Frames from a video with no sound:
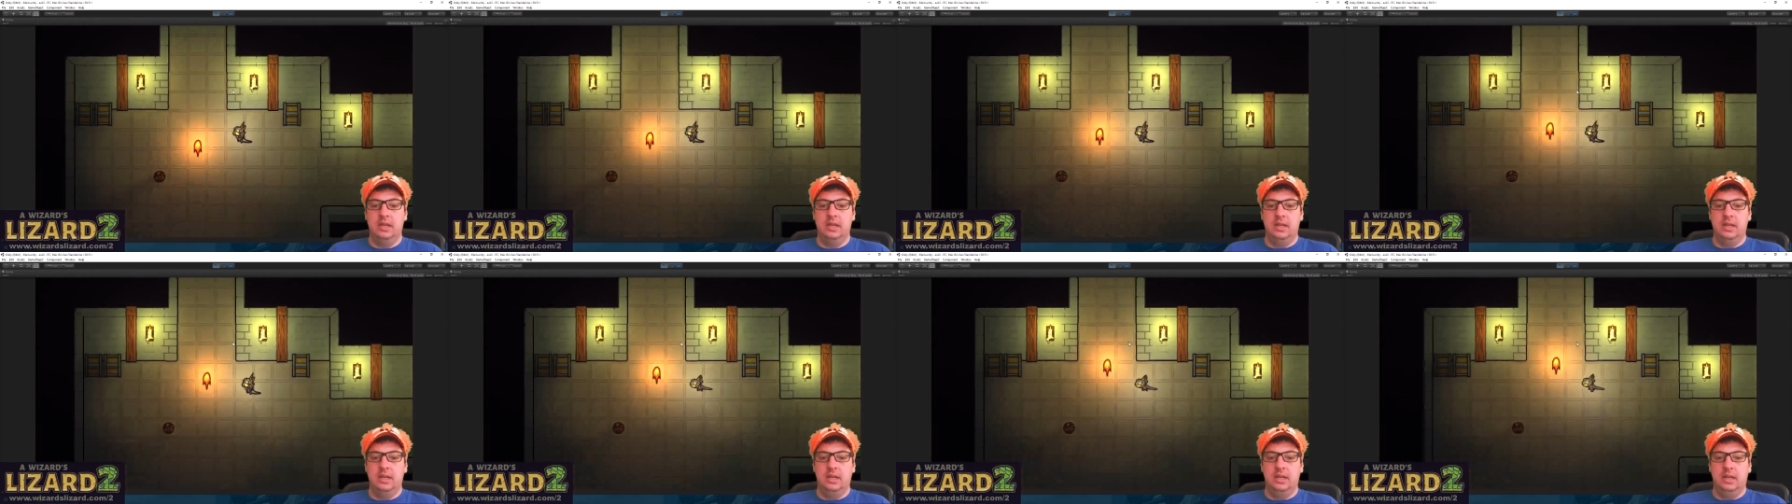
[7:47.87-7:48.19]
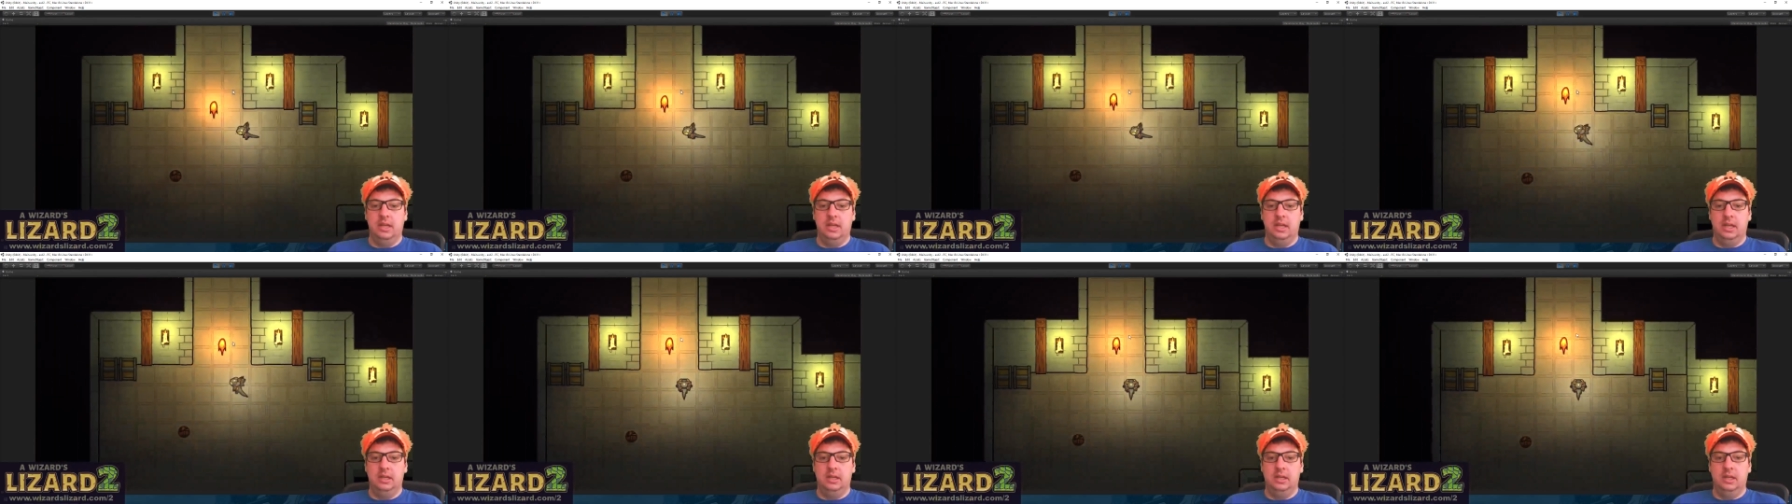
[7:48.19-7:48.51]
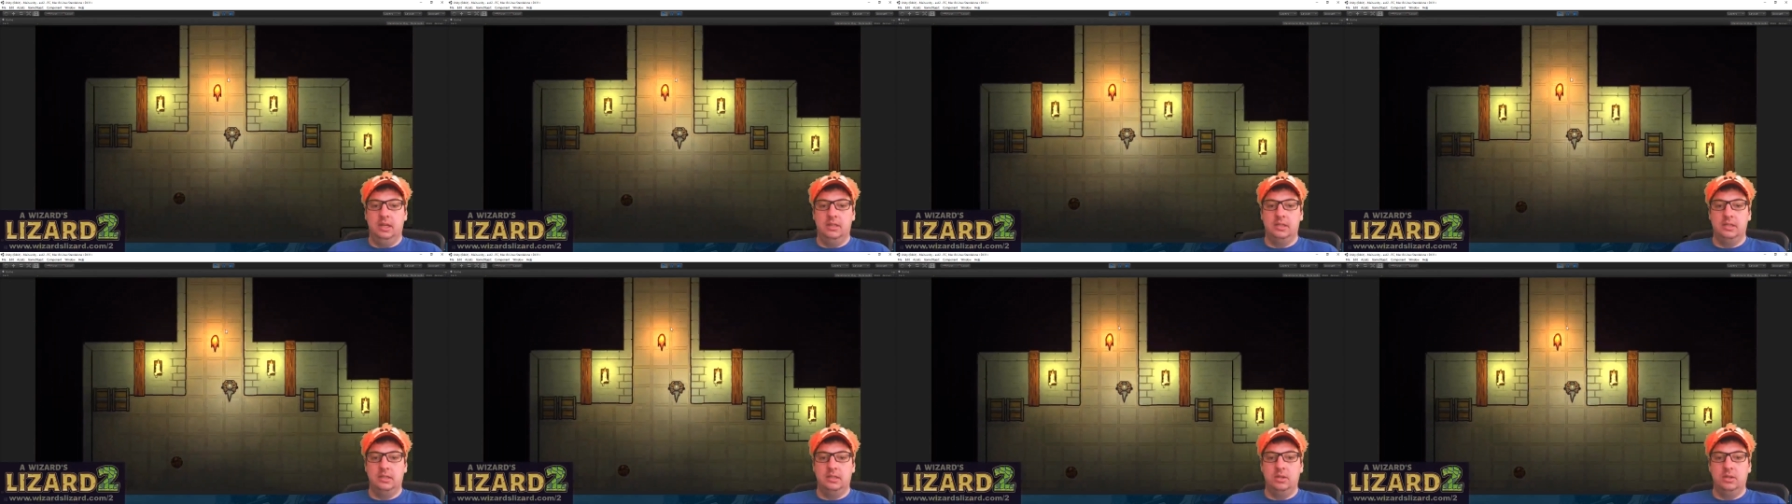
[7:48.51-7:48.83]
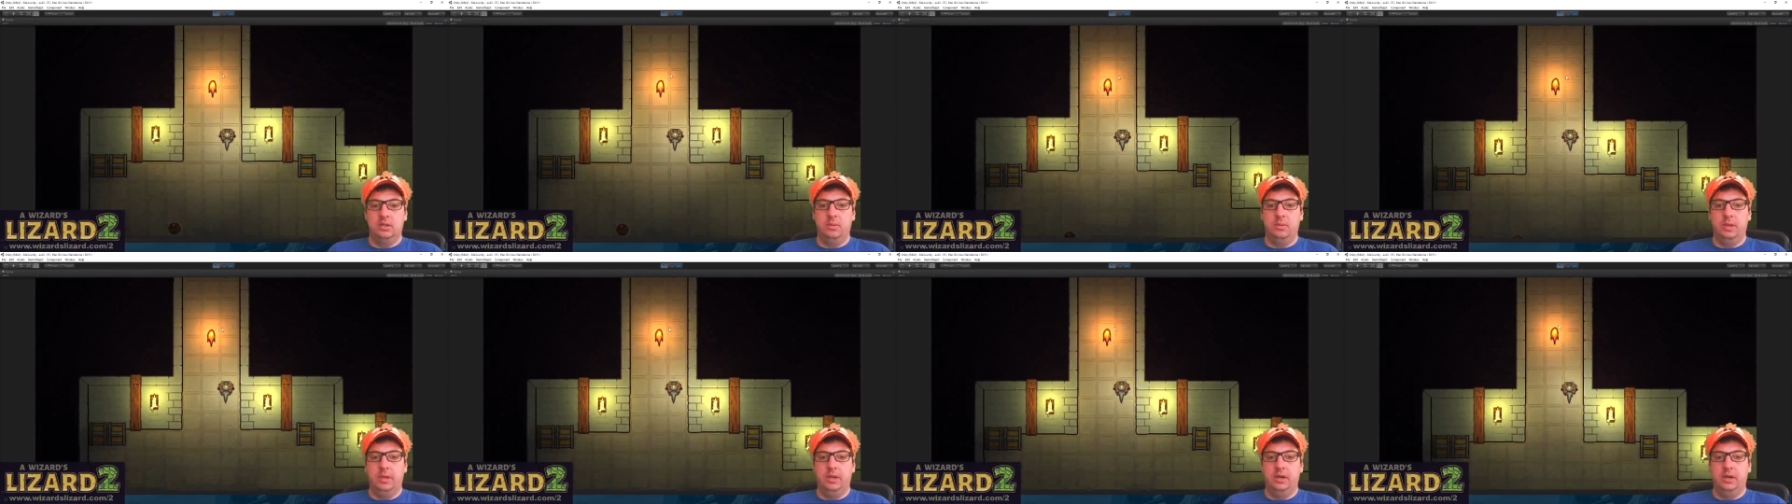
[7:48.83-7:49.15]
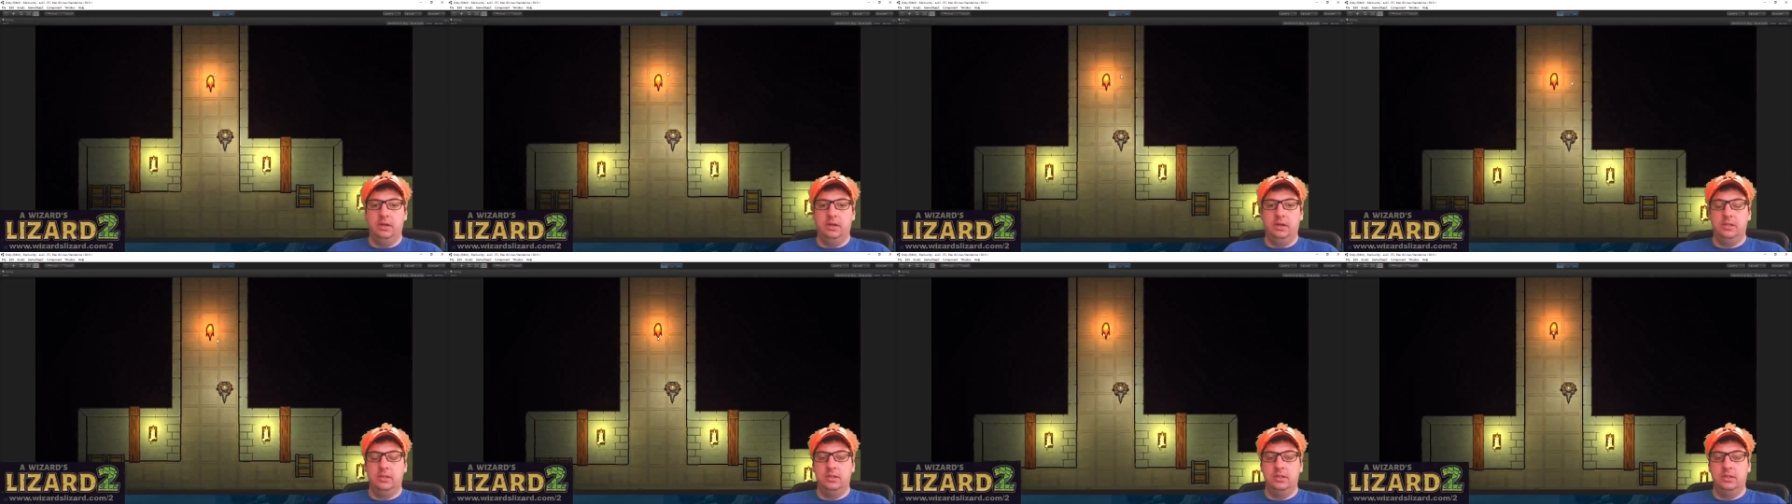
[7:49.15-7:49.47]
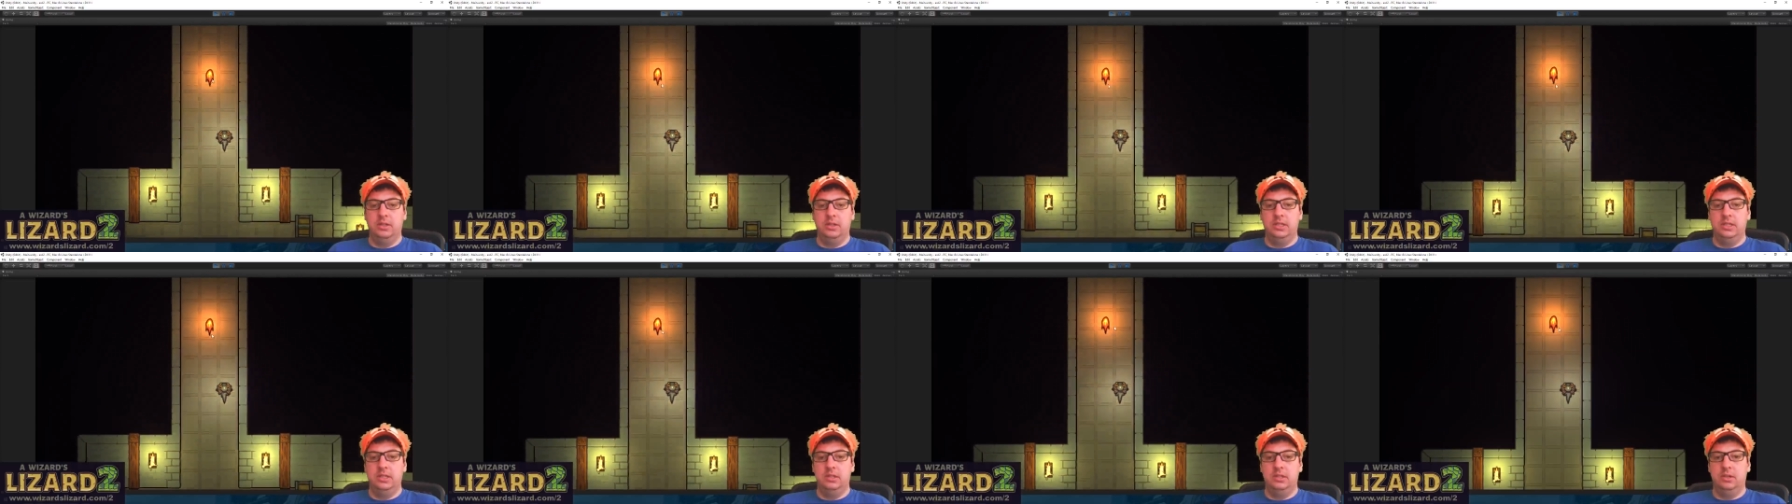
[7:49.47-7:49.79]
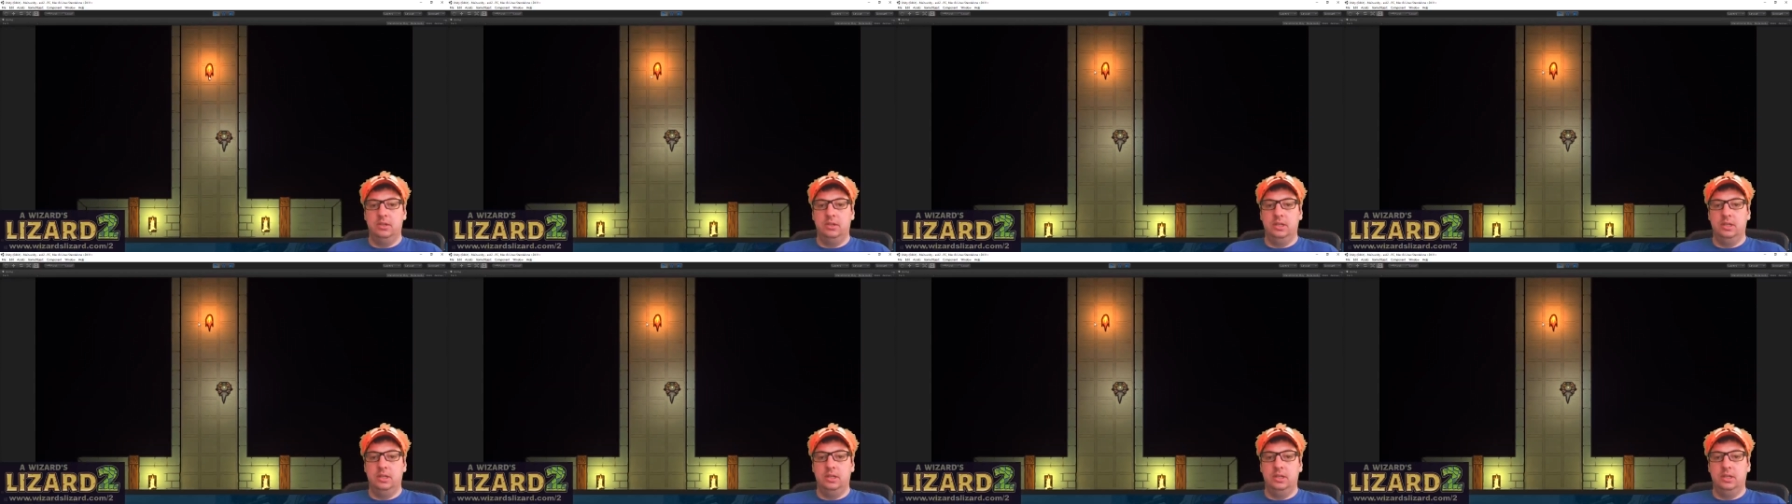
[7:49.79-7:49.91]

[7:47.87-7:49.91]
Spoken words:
and it's a little better. It's a little easier to